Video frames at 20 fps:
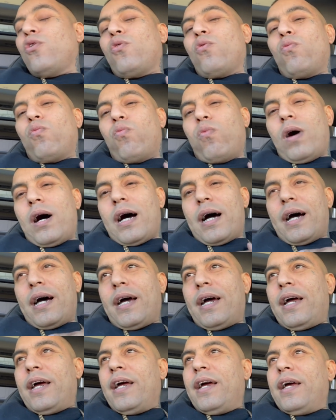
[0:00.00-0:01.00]

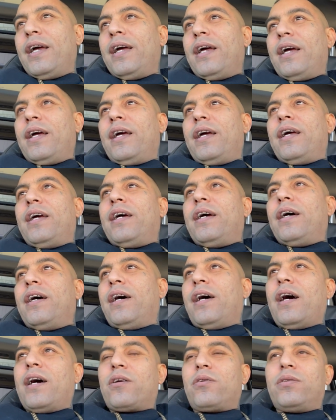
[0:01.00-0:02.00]
why
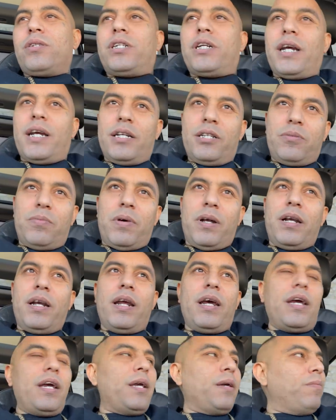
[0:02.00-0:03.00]
I don't change my
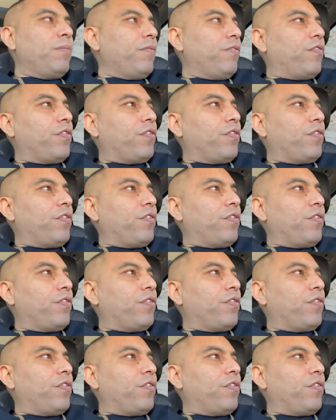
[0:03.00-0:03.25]
name